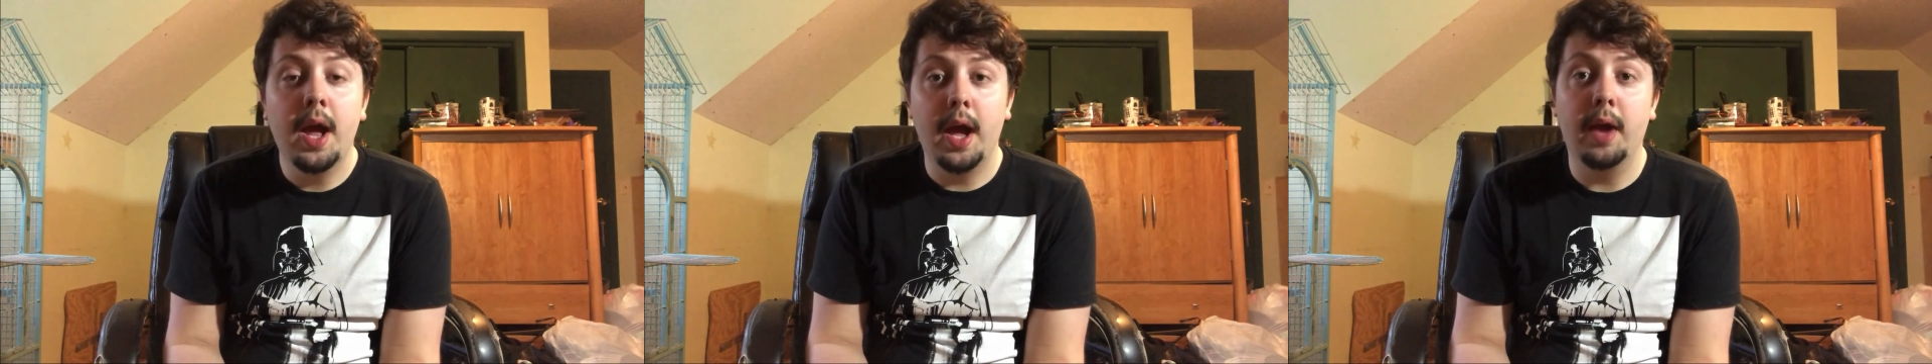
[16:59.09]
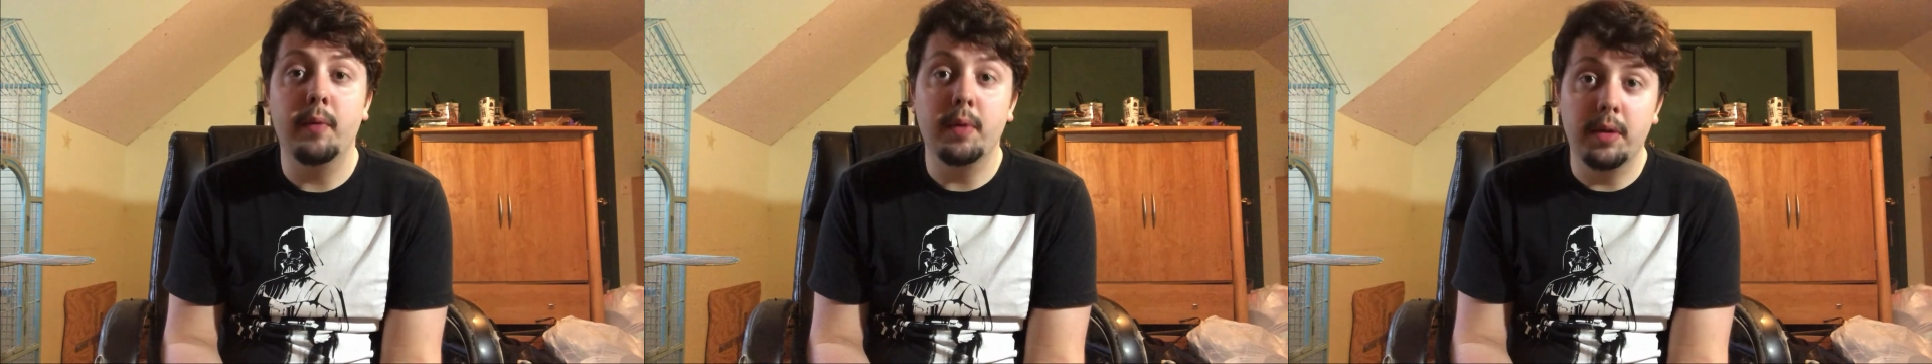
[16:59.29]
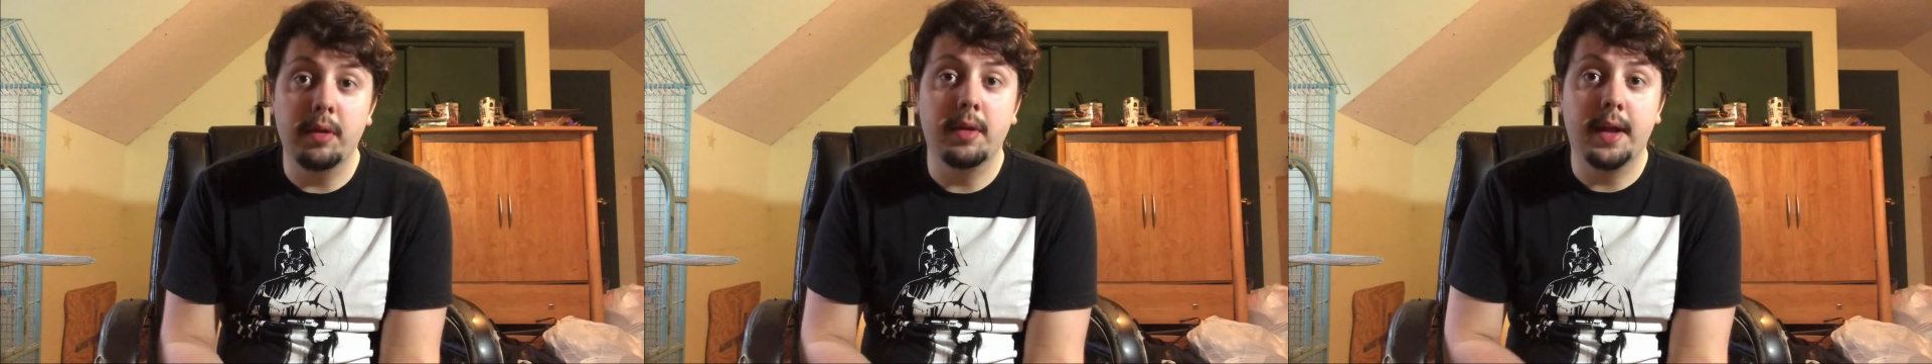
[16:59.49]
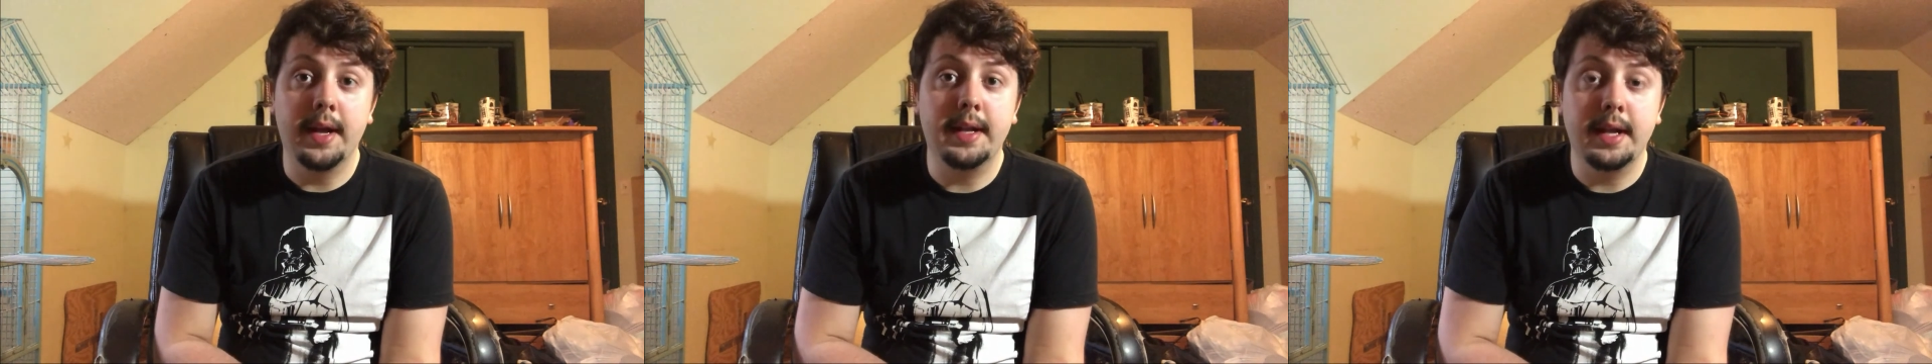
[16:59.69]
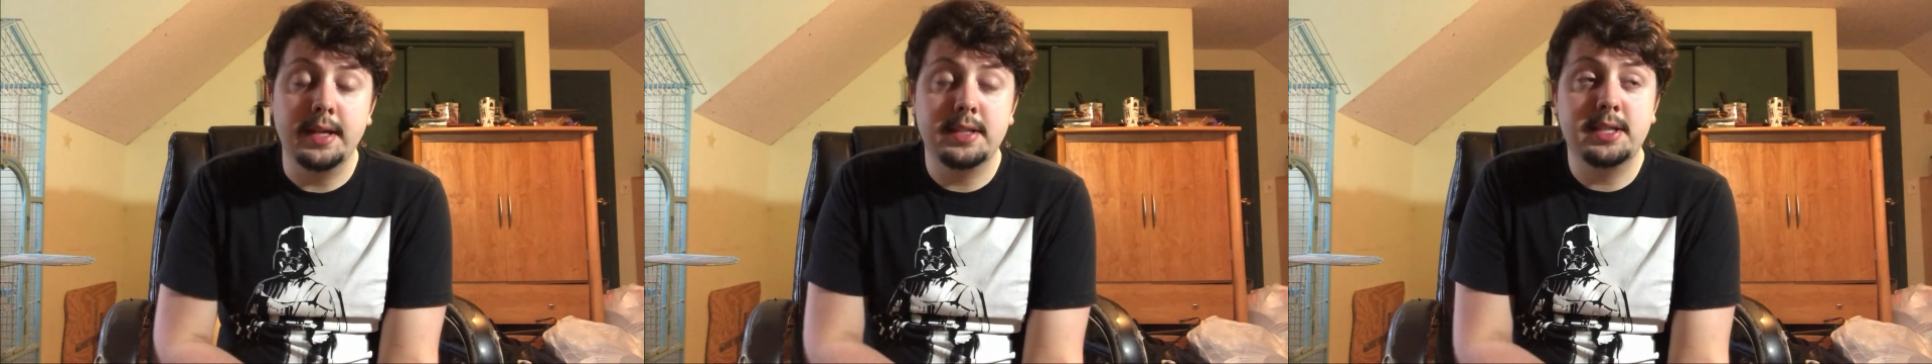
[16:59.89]
I really
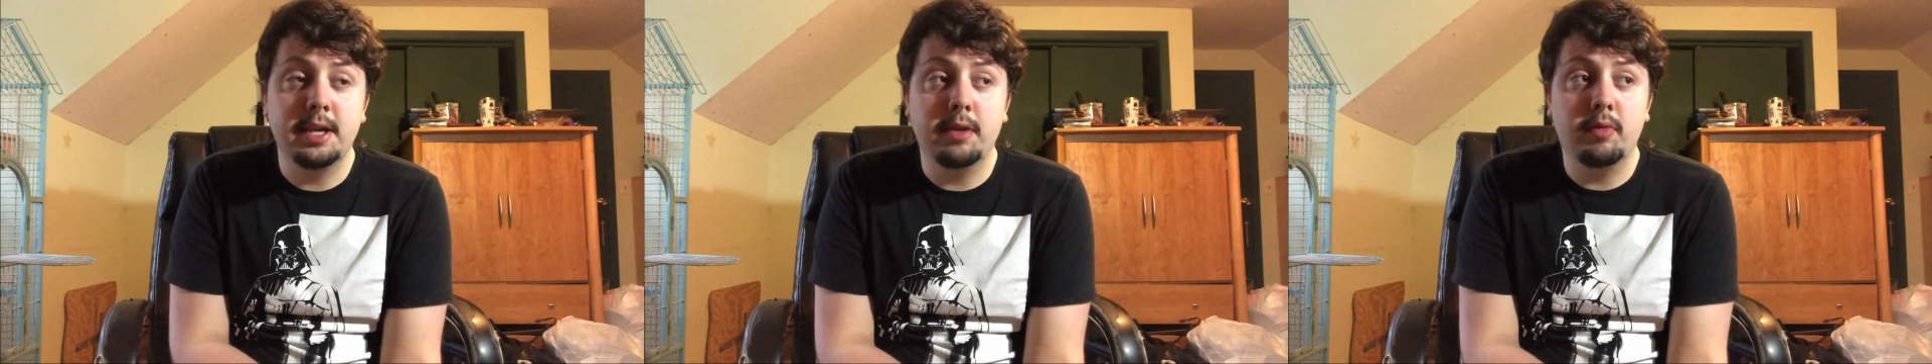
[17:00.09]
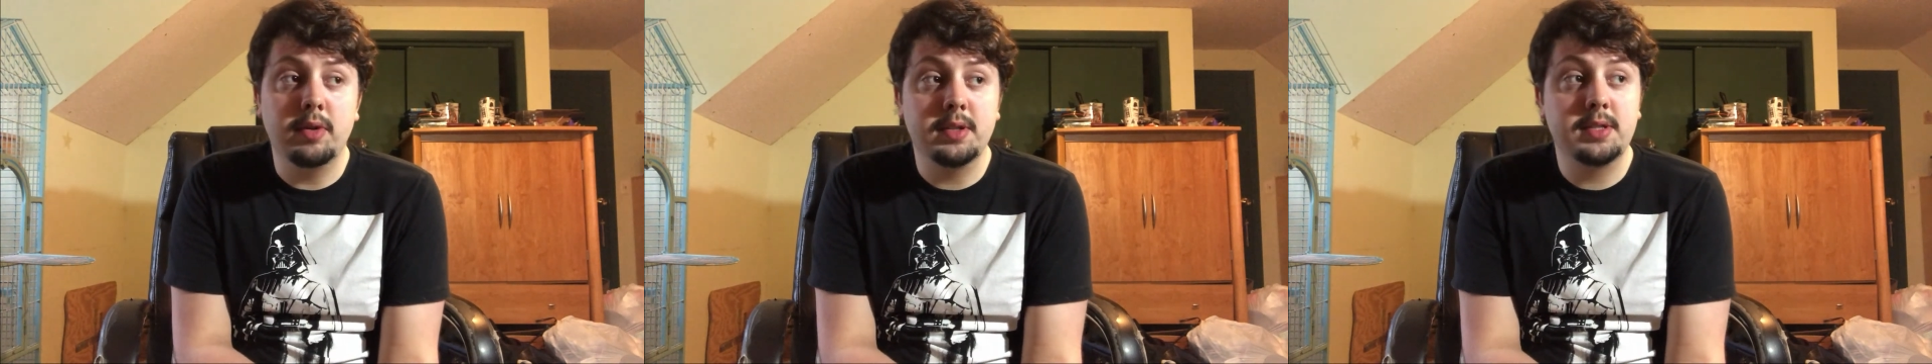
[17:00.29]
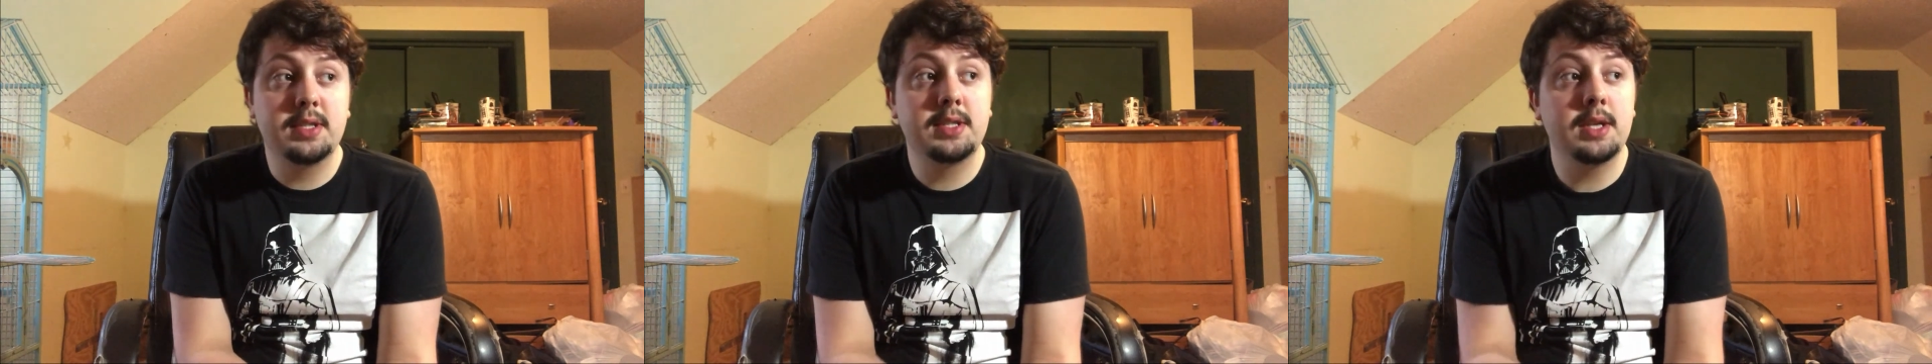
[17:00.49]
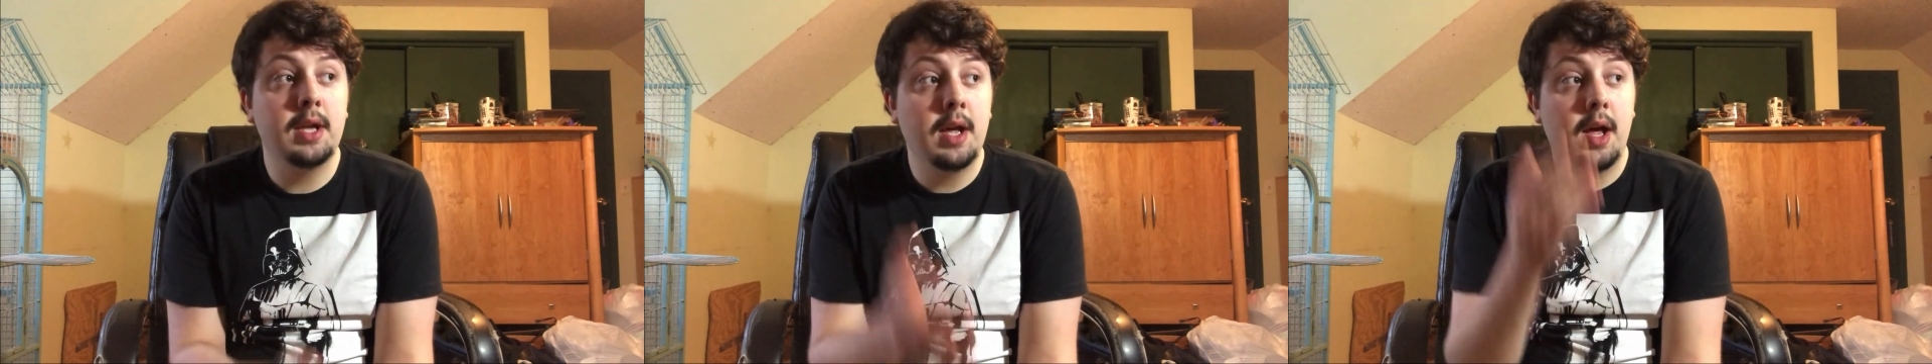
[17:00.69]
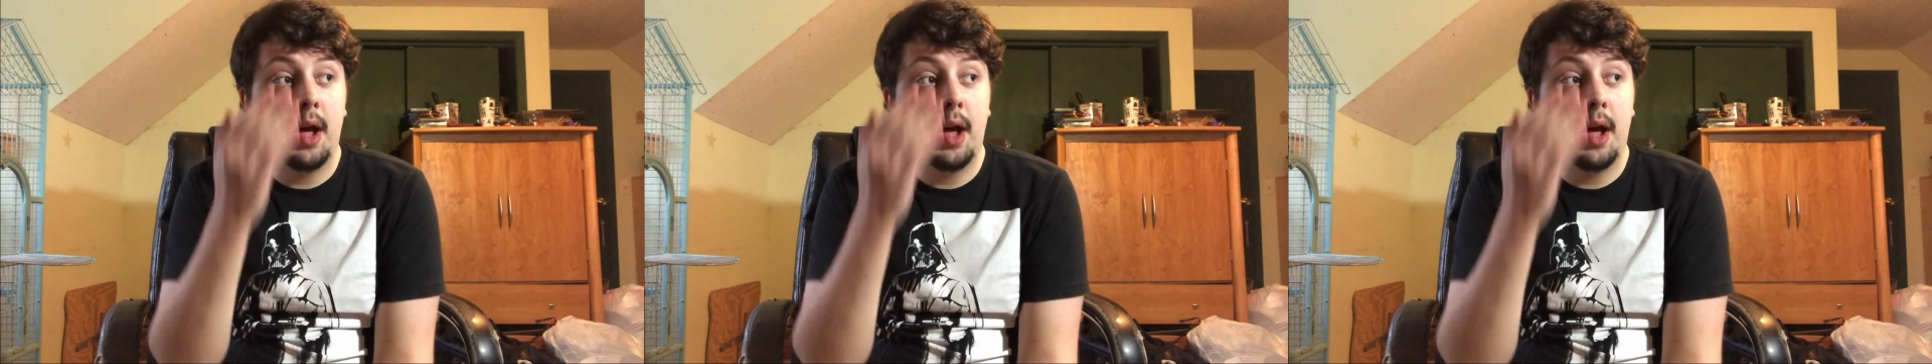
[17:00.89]
like that sequence.